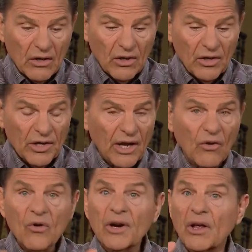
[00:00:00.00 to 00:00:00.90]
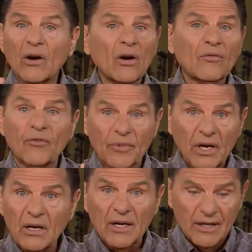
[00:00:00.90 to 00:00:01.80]
learned, I'd already heard from
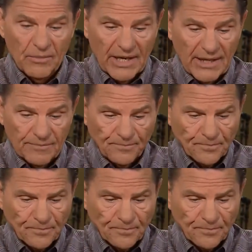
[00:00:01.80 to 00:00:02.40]
God about